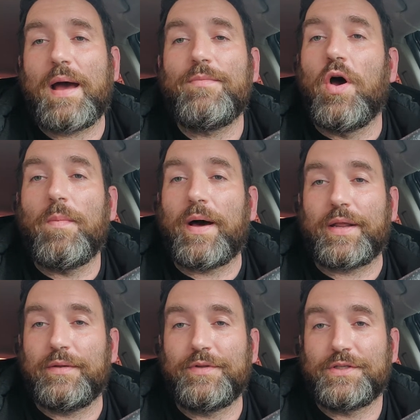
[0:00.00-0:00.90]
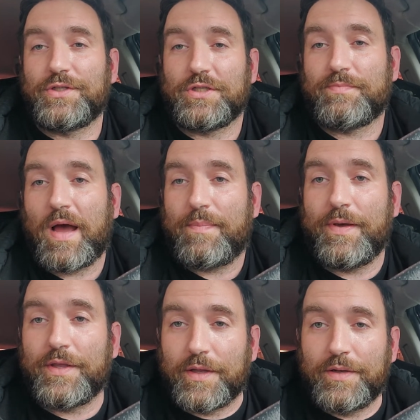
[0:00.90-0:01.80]
I'm nobody. This is just my
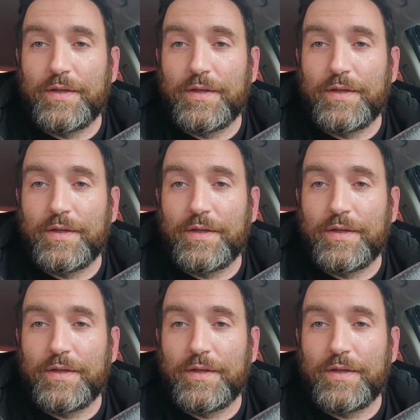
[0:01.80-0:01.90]
opinion.